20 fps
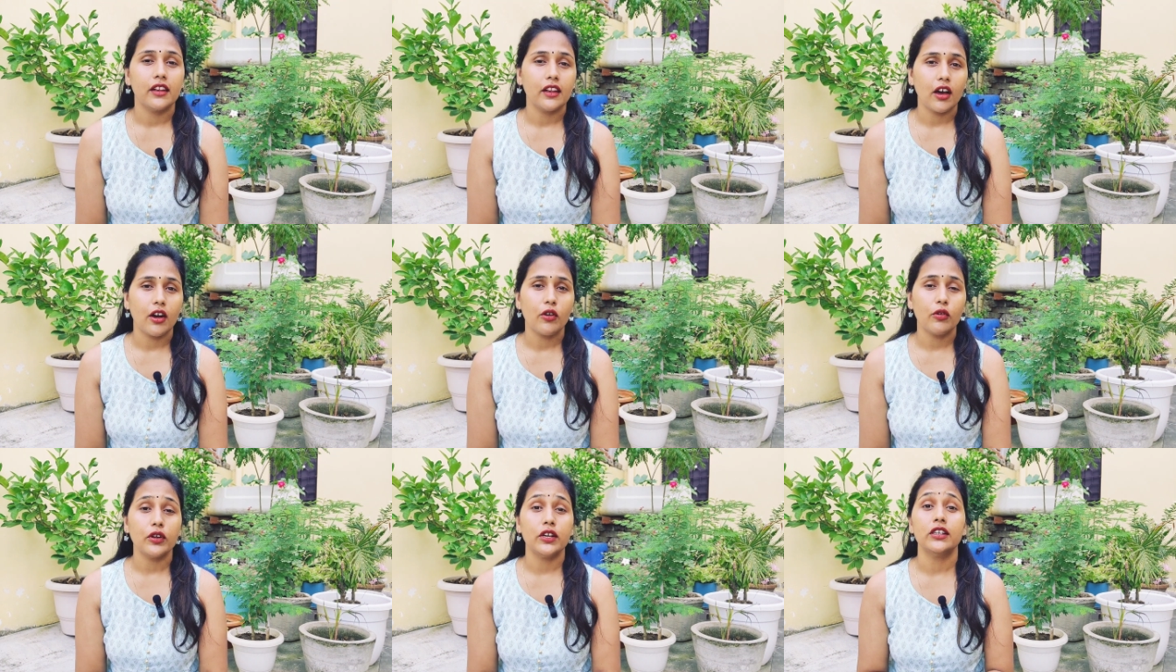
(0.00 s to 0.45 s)

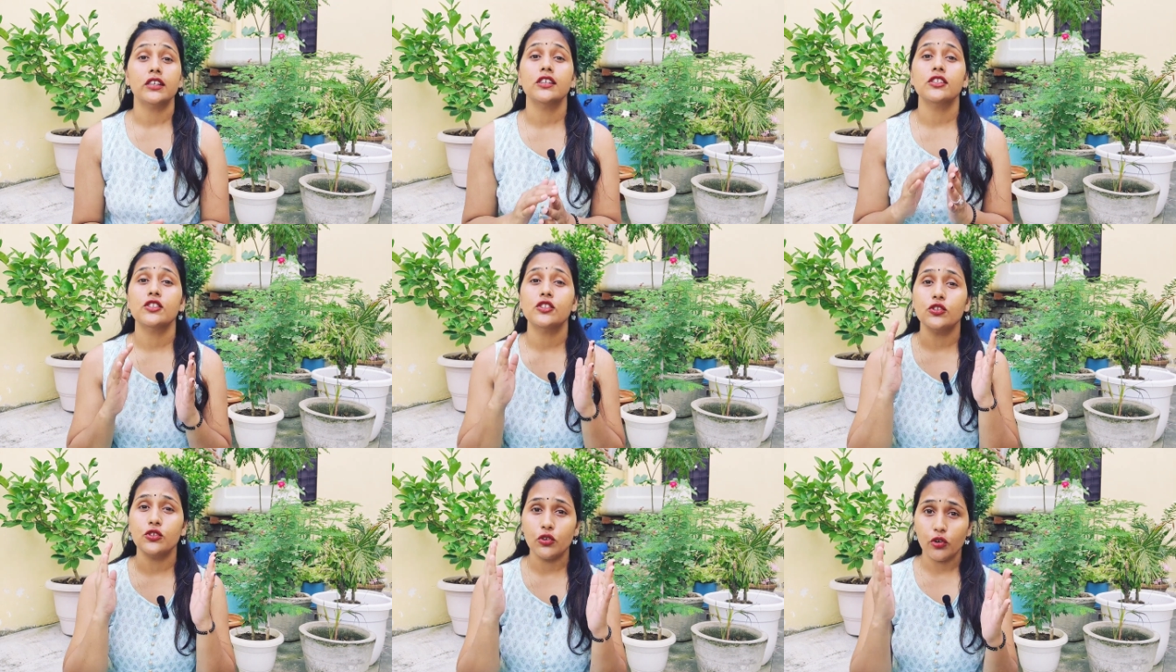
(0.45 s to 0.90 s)
Now it
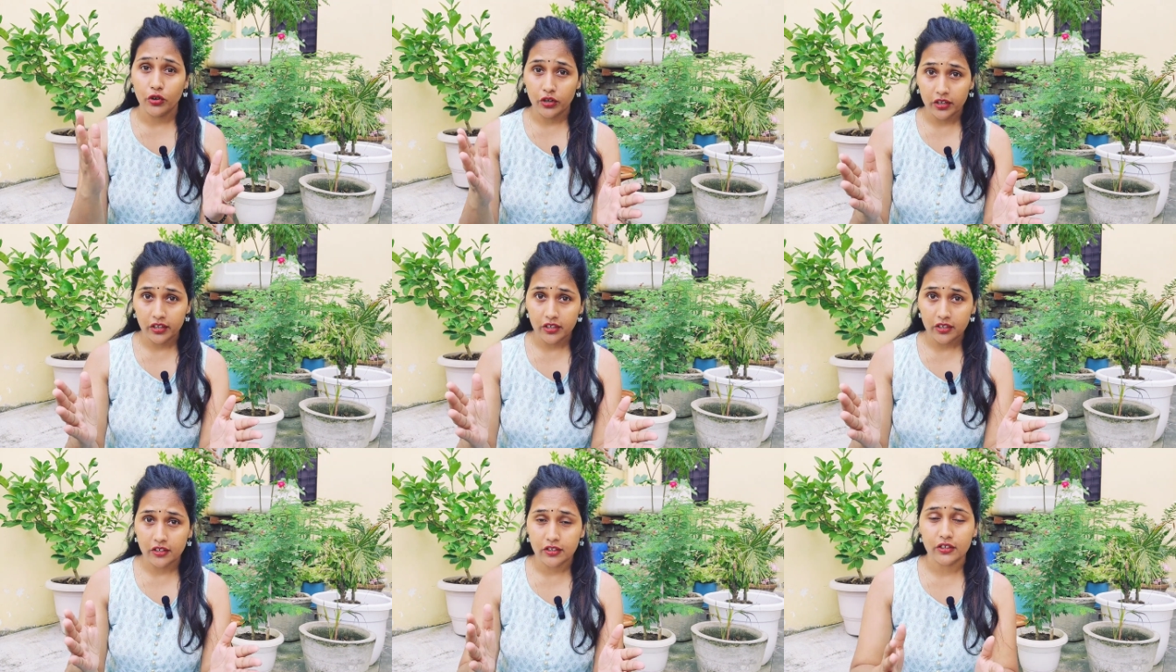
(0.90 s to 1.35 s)
is your
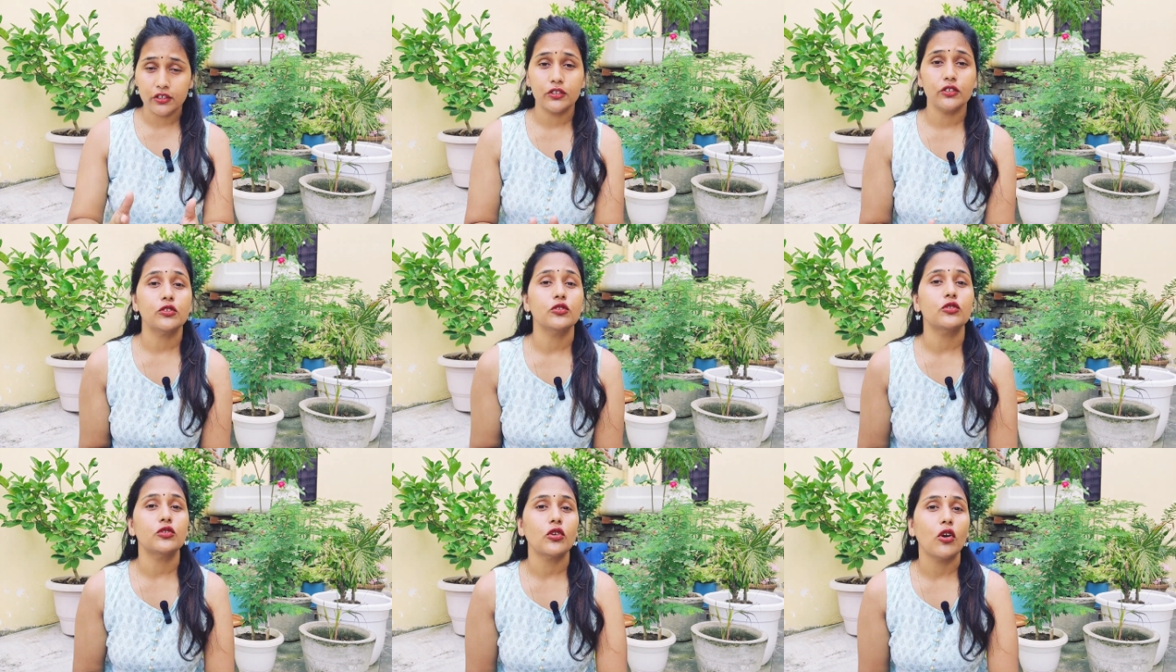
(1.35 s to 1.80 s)
turn
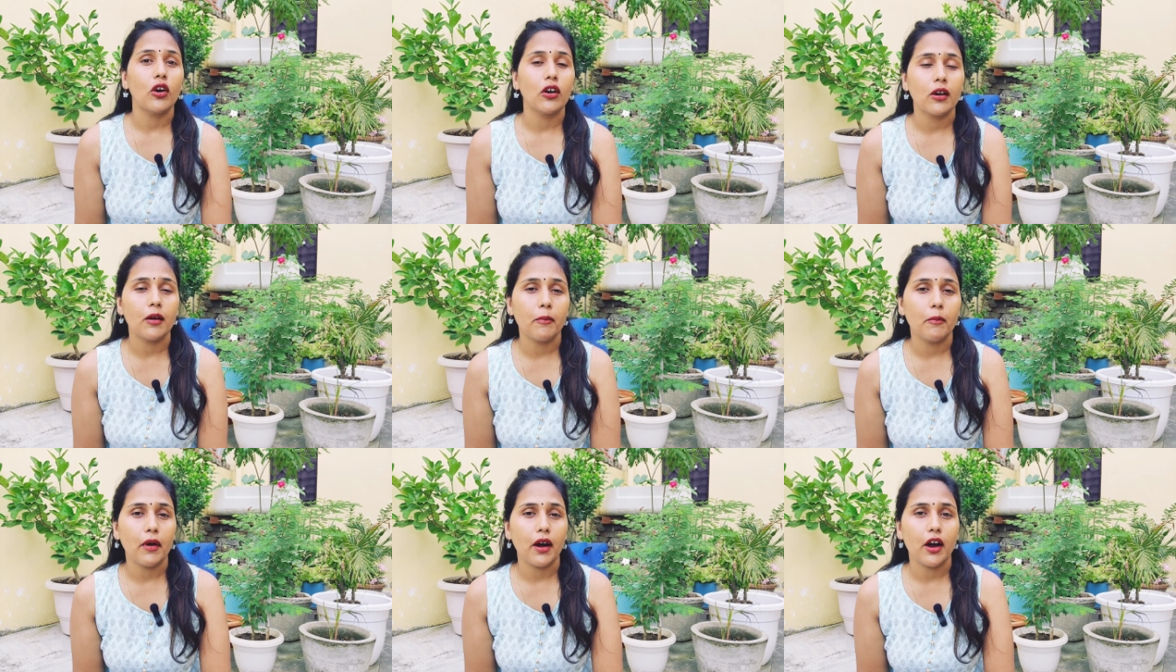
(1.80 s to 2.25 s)
to
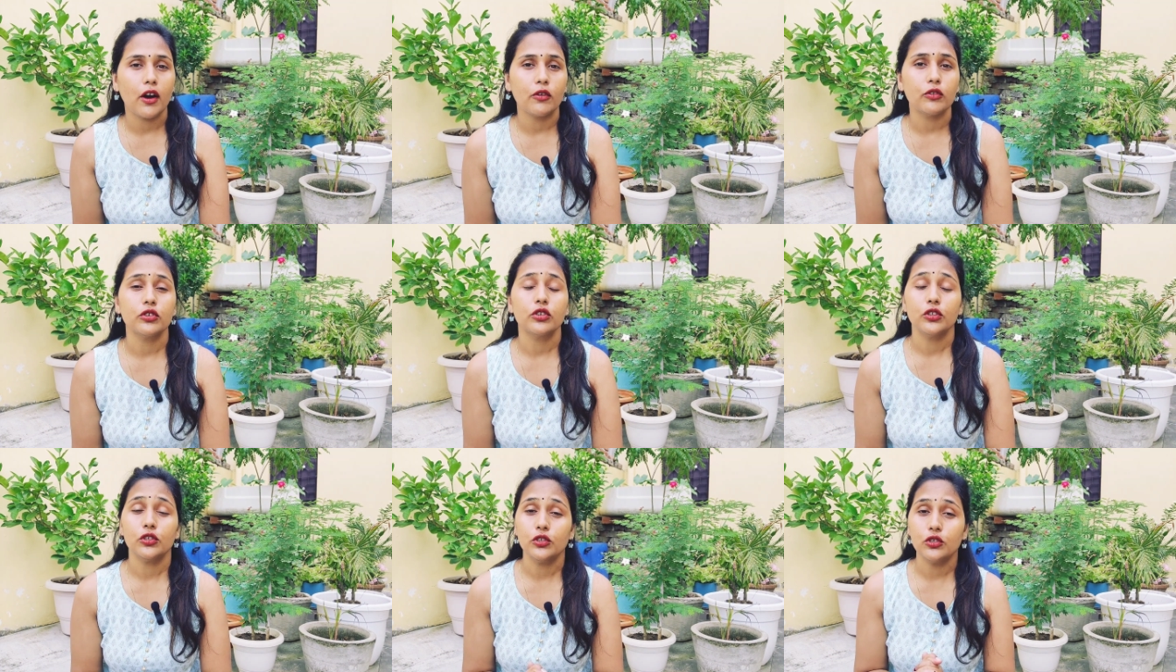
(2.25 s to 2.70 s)
talk
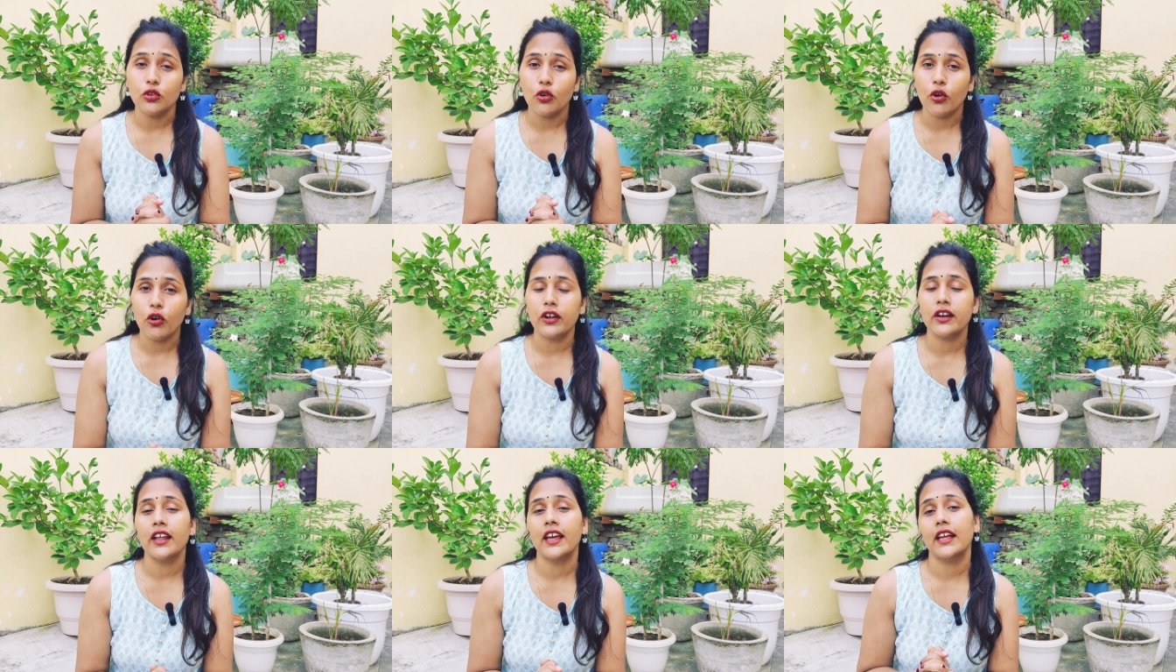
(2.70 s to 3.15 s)
about
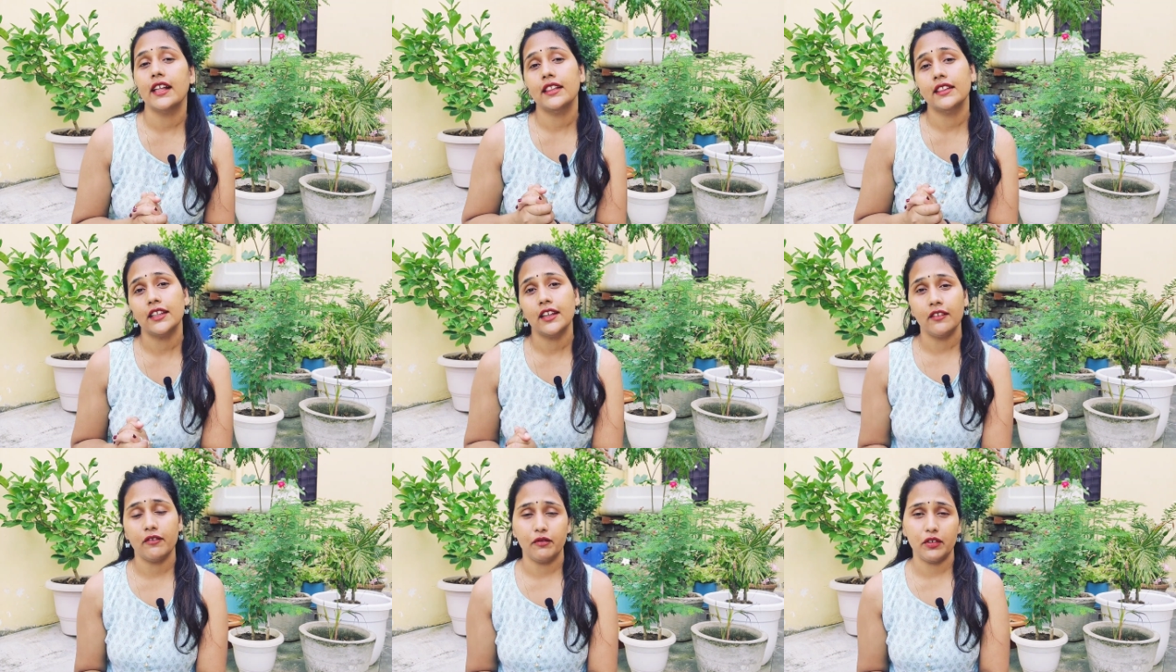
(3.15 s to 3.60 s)
your
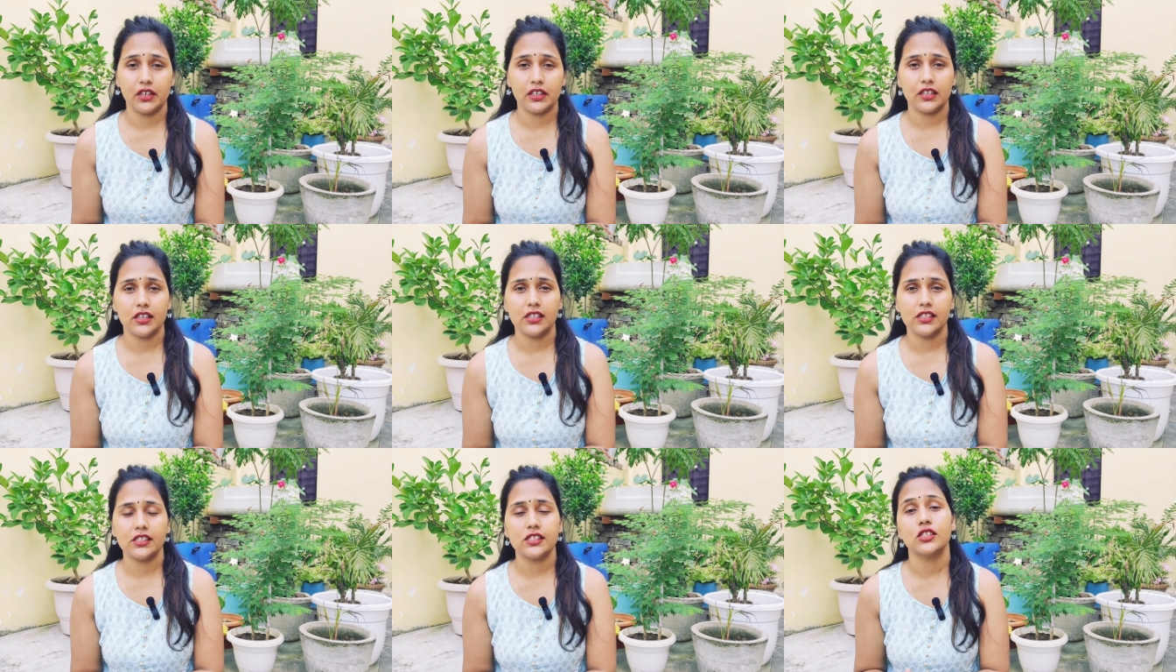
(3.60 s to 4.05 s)
health and
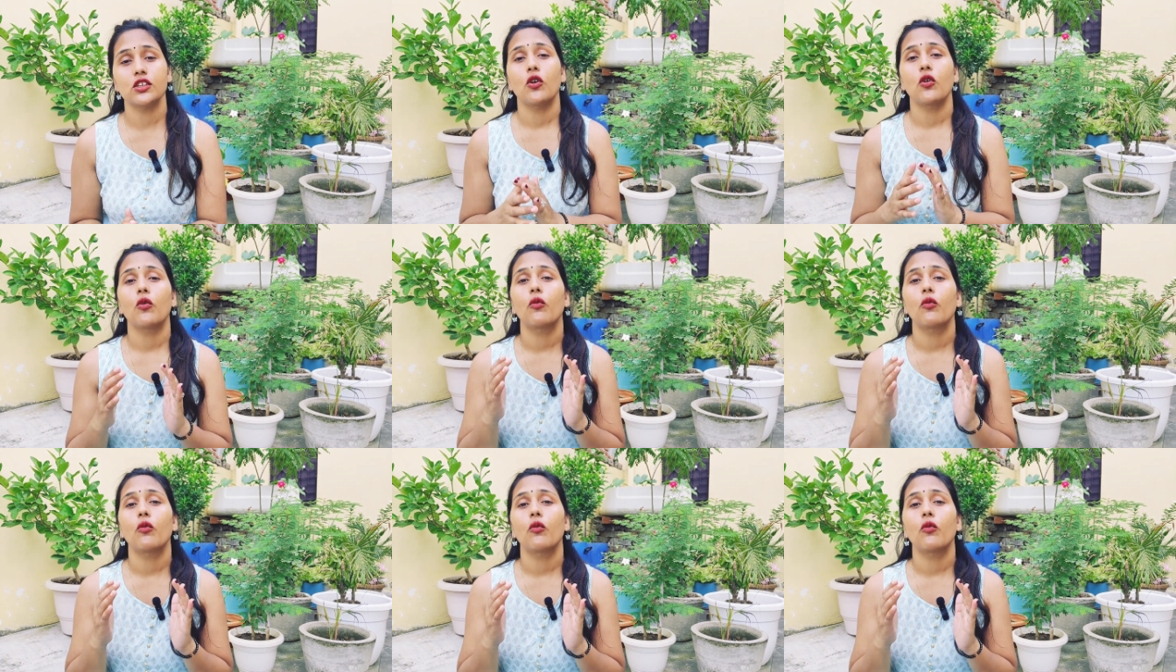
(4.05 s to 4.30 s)
fitness.